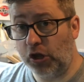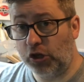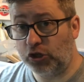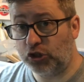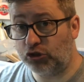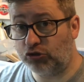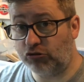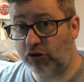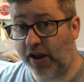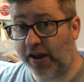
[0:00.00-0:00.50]

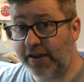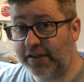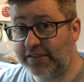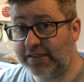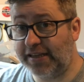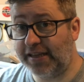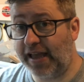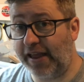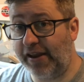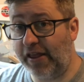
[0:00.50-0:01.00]
trying to
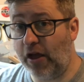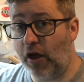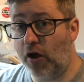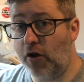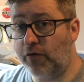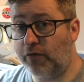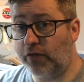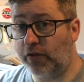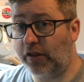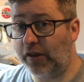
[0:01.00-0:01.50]
get it
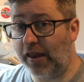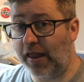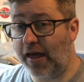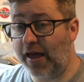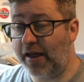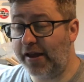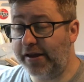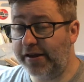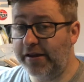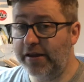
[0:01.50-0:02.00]
over the
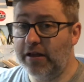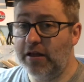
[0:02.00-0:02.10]
line.